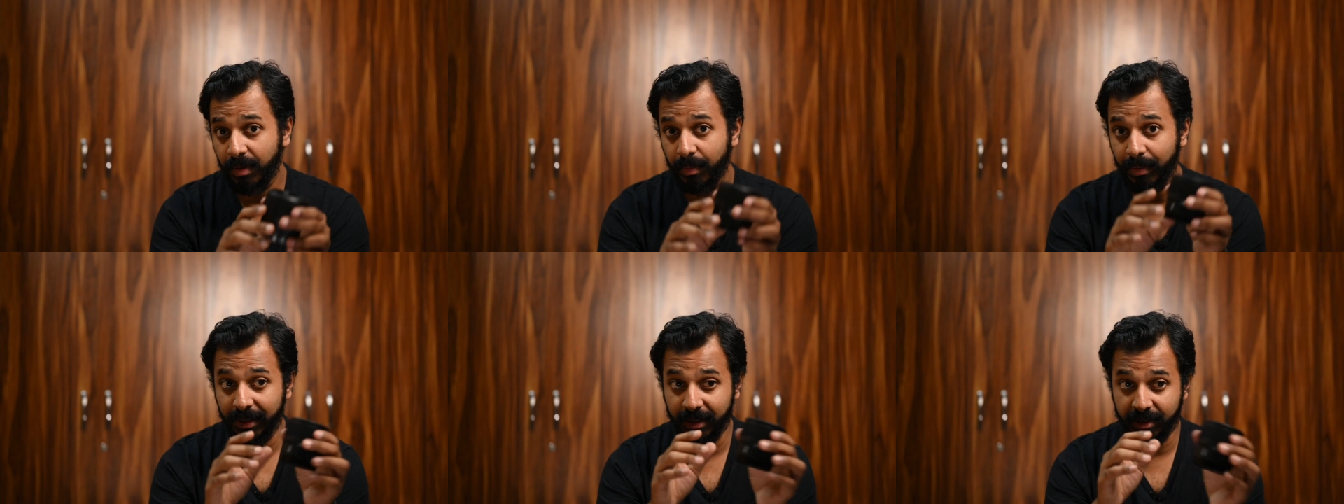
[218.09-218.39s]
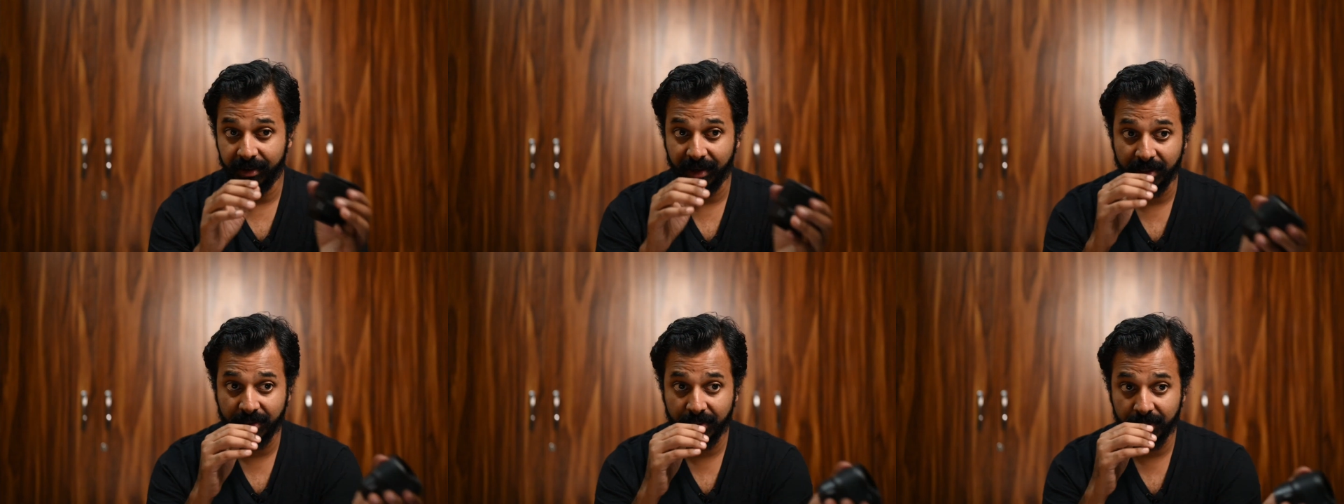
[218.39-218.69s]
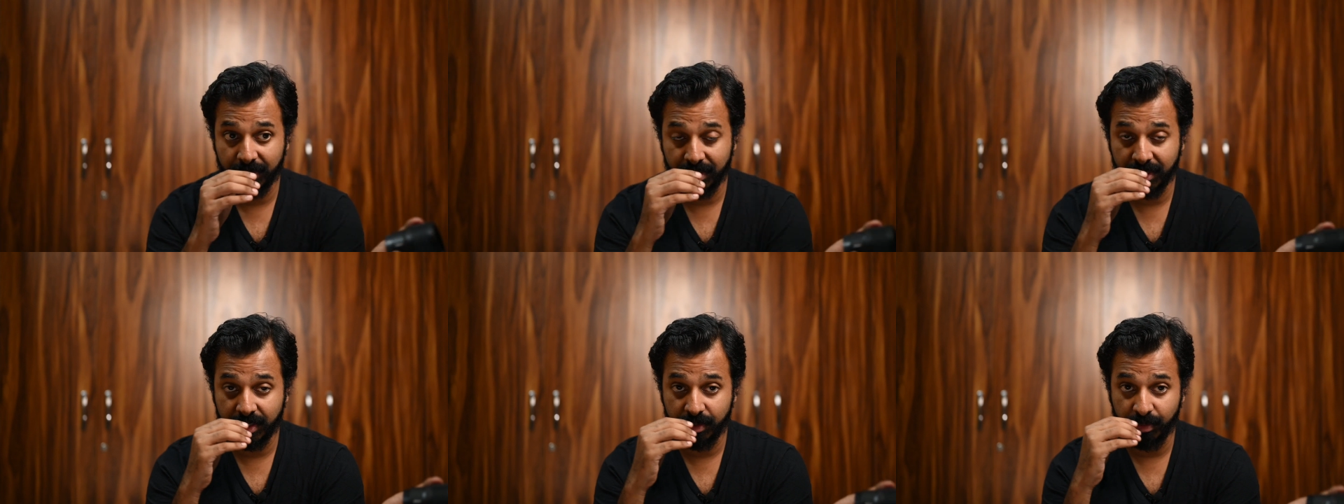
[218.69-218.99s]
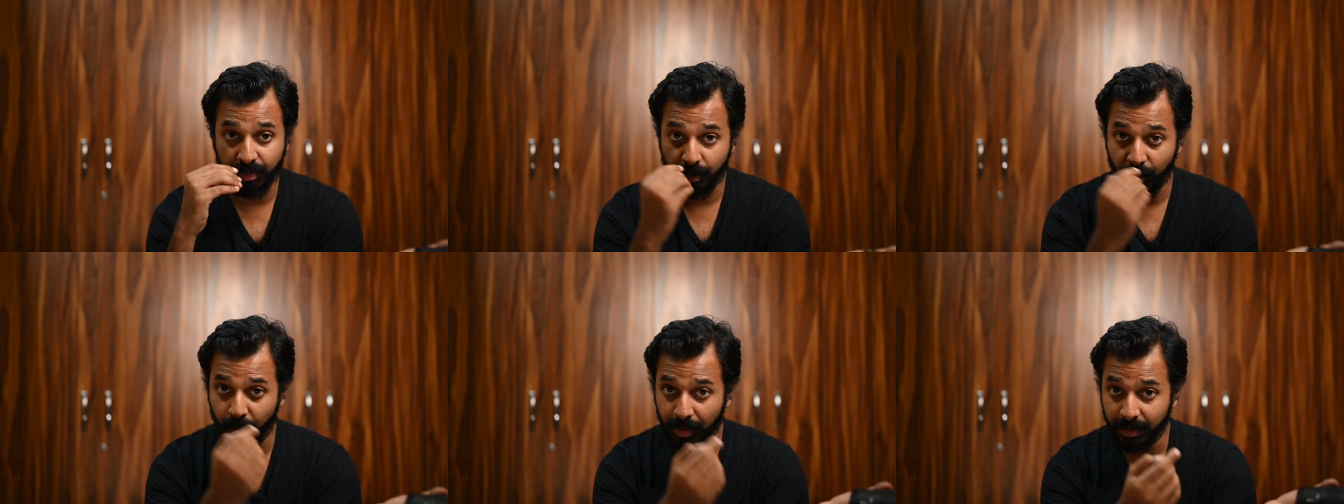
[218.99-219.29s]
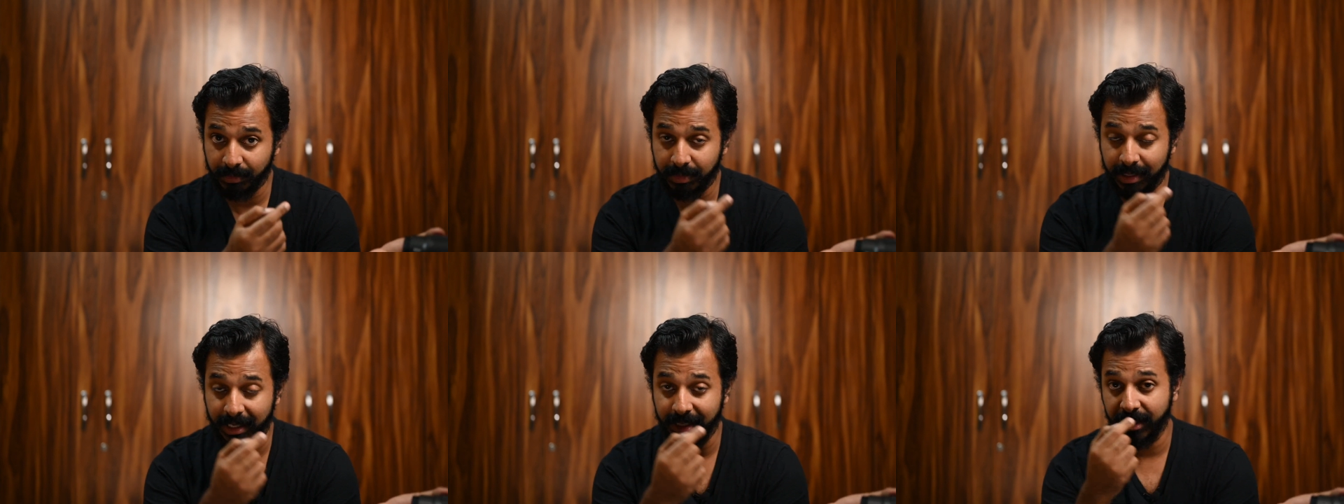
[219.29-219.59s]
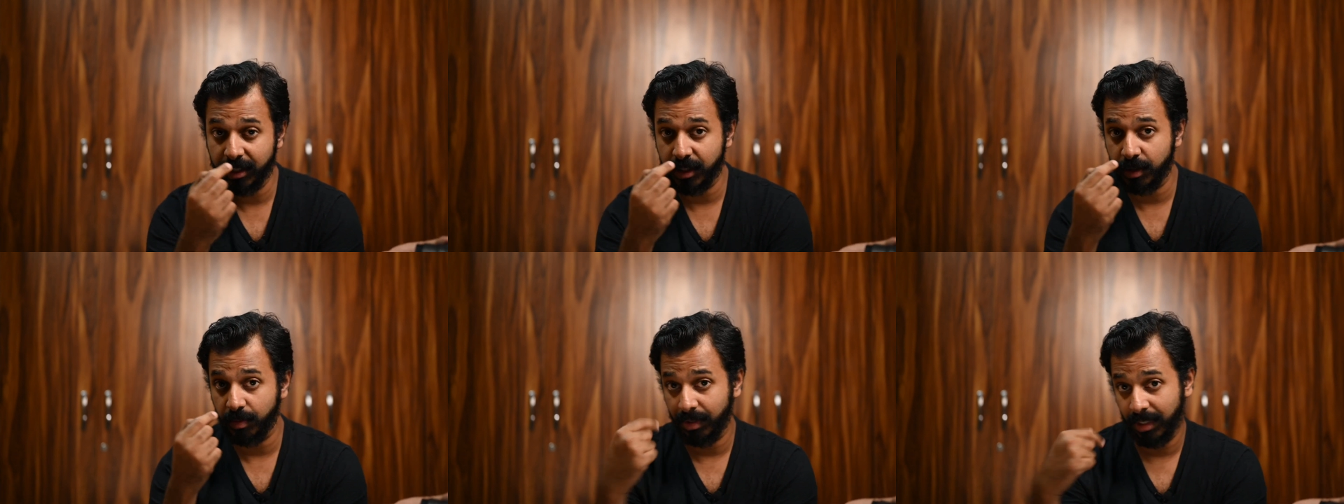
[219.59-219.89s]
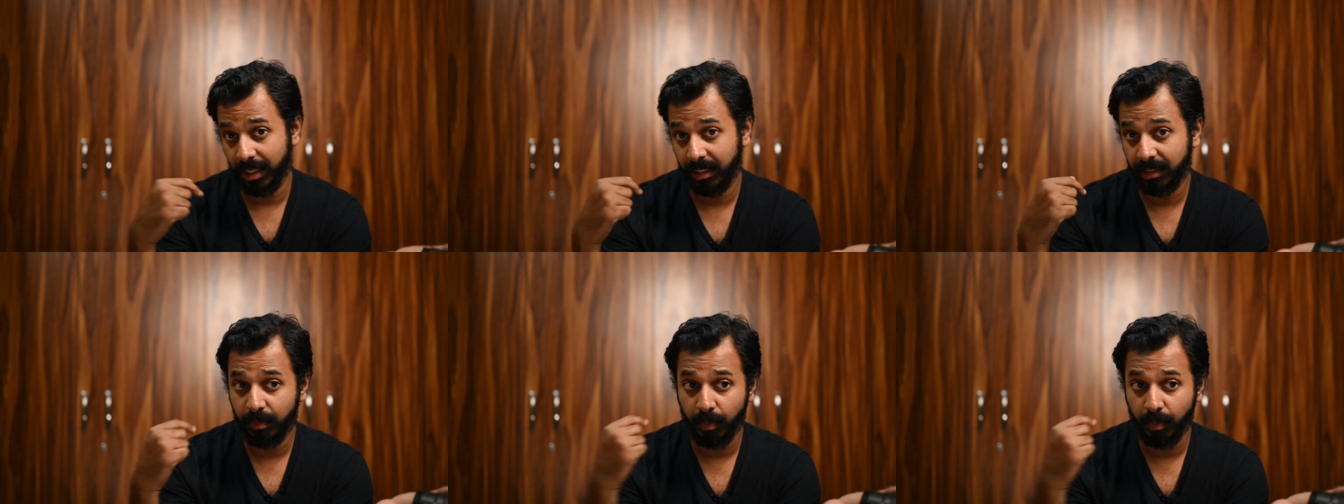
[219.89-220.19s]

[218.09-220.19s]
When it transitions from one place to another,